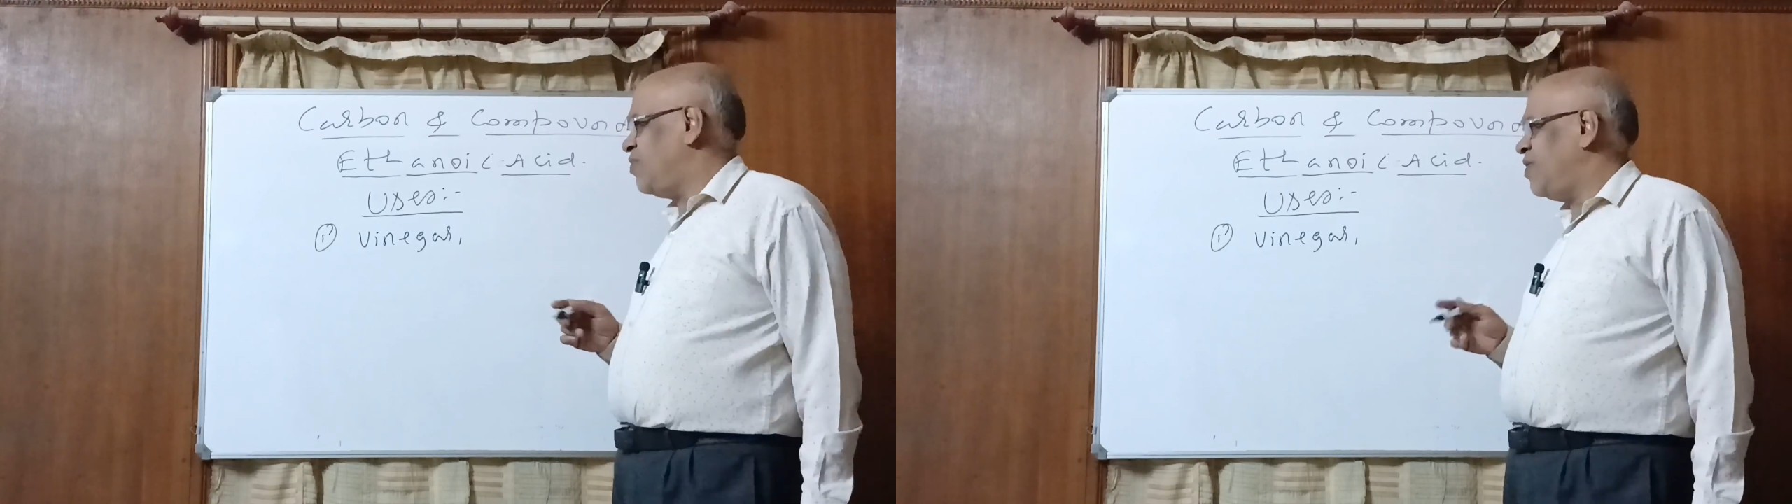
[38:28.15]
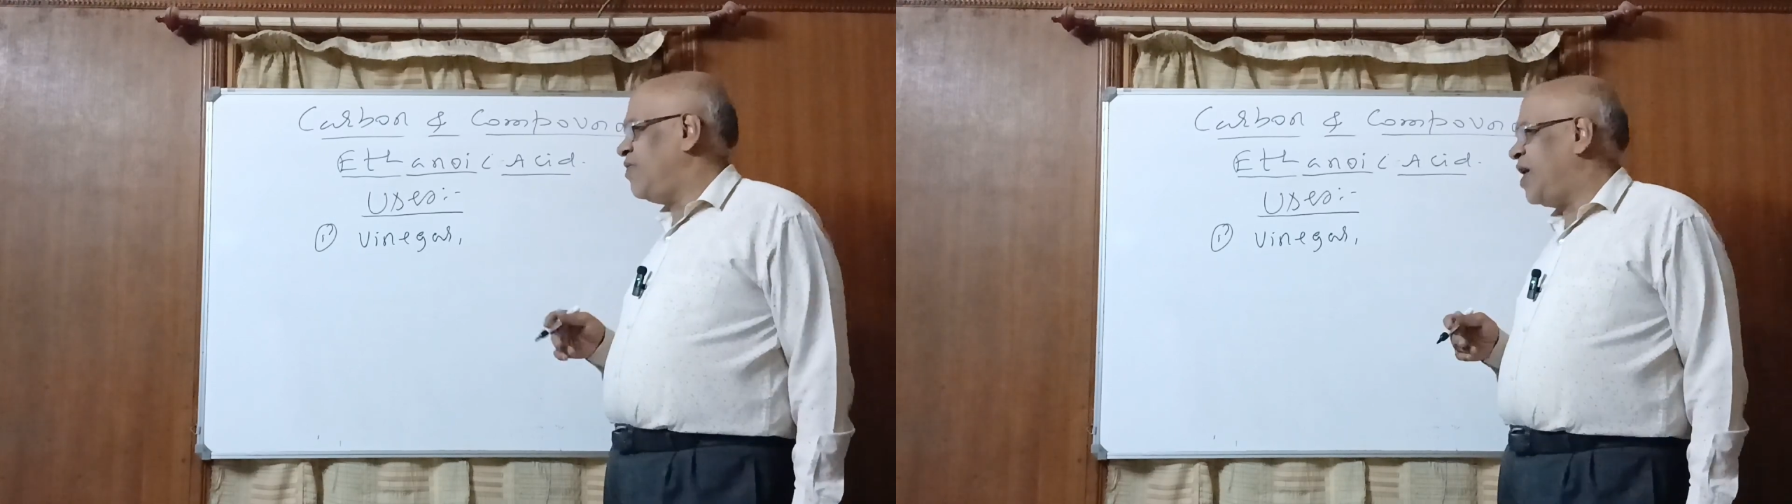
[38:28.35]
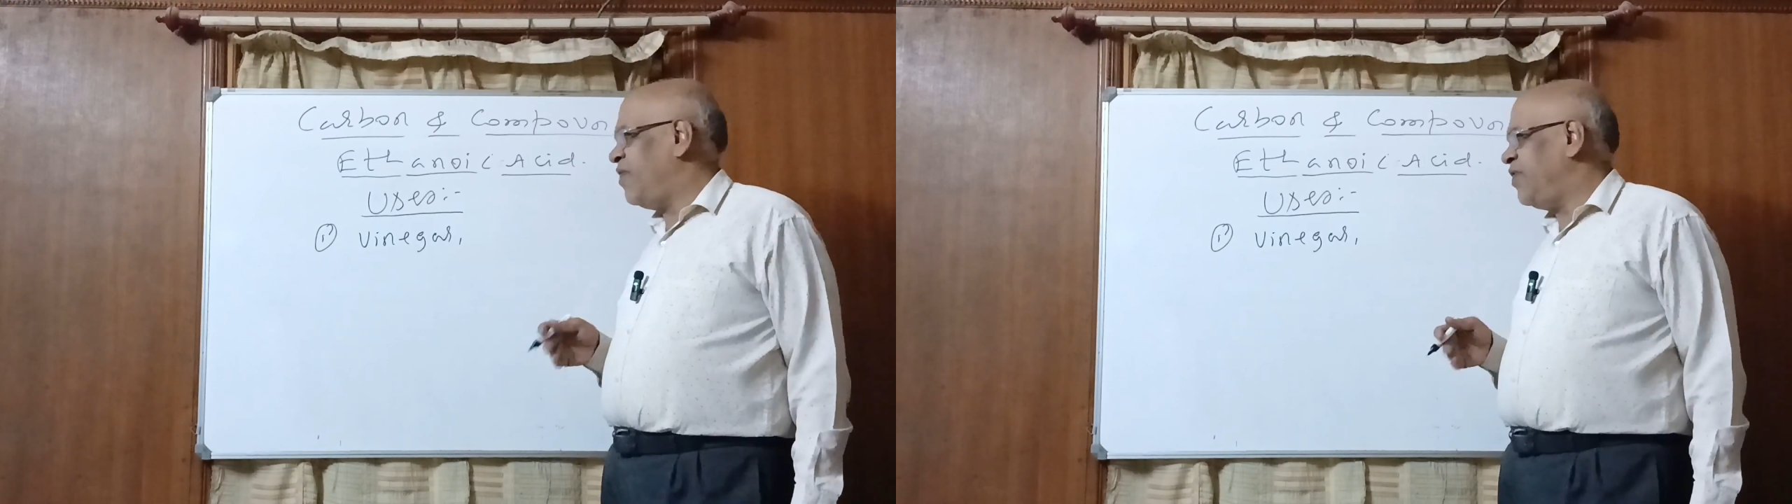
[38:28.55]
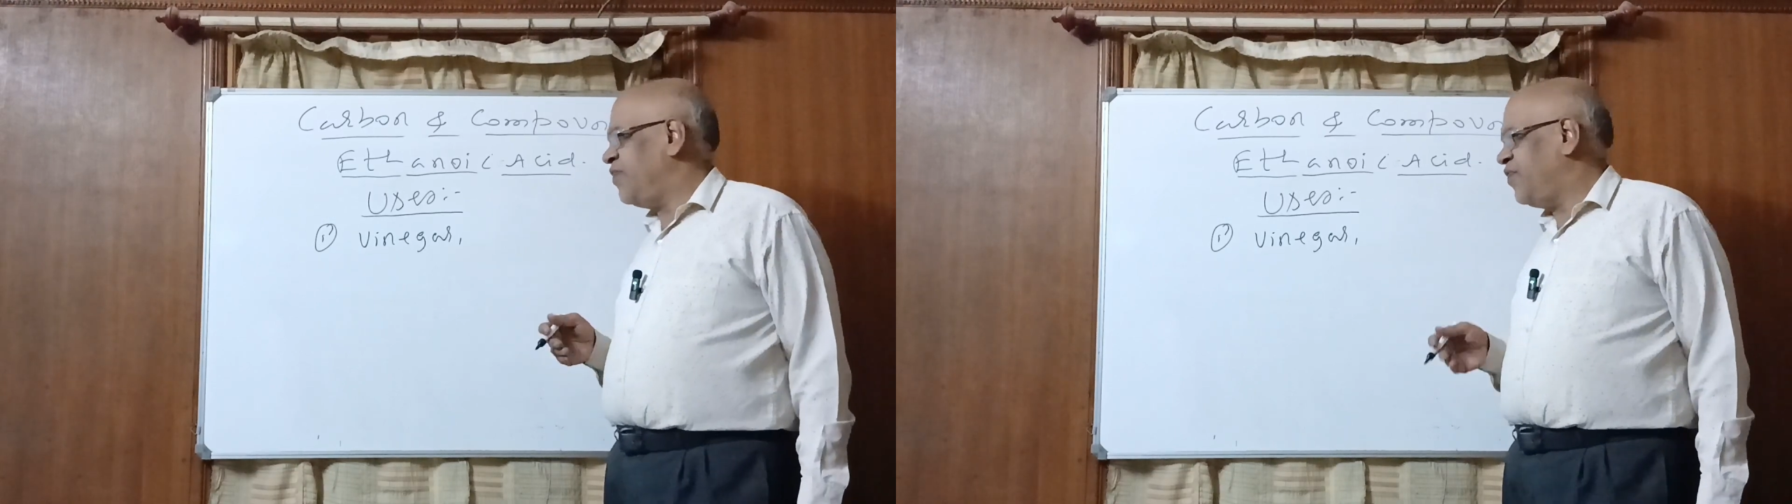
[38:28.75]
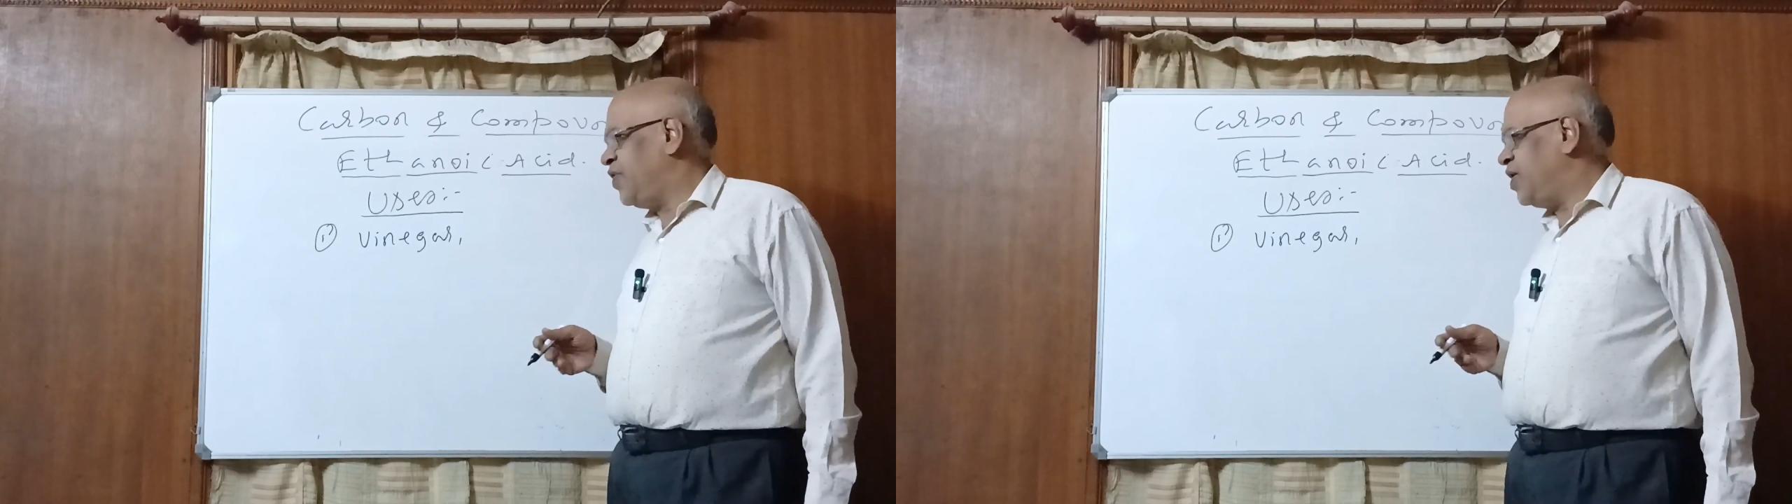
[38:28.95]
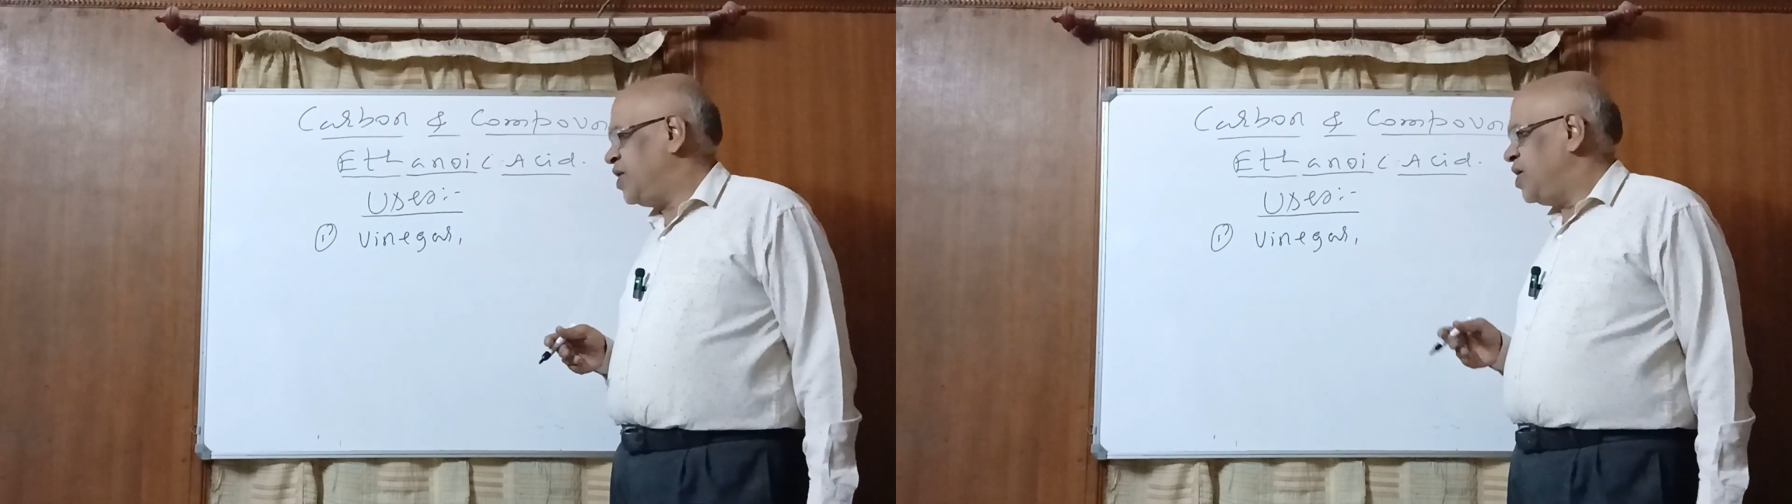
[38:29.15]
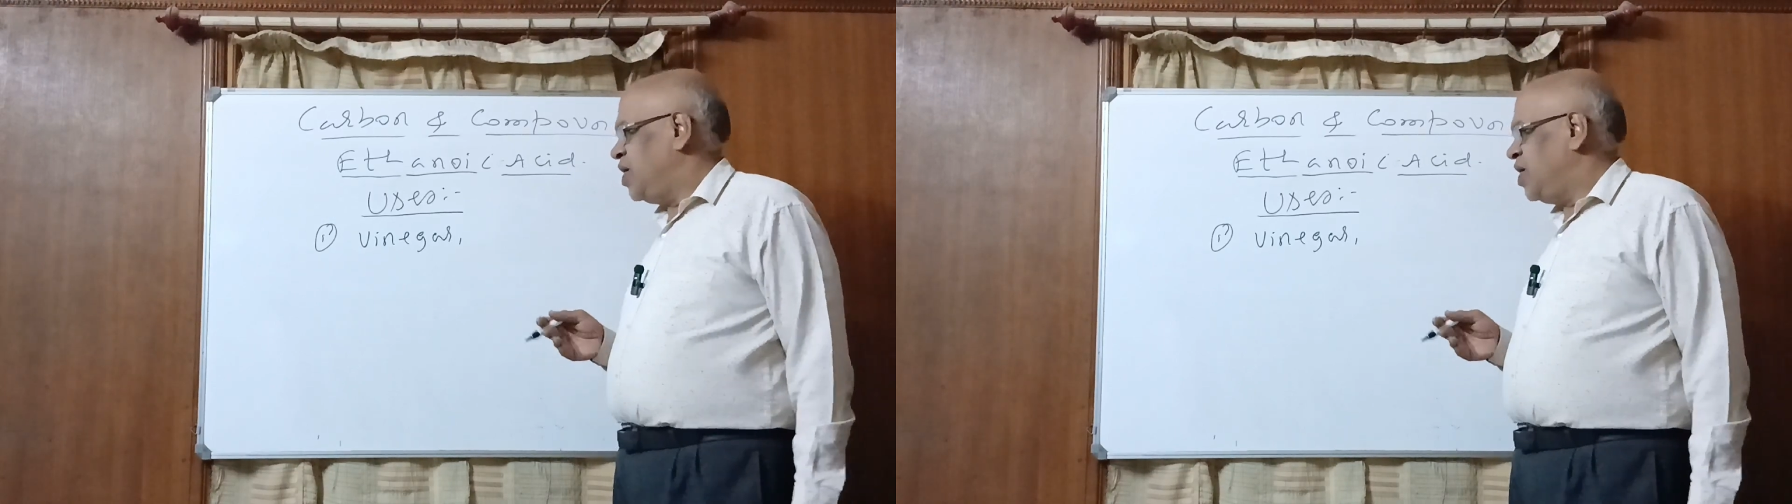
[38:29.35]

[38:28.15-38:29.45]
When we're having food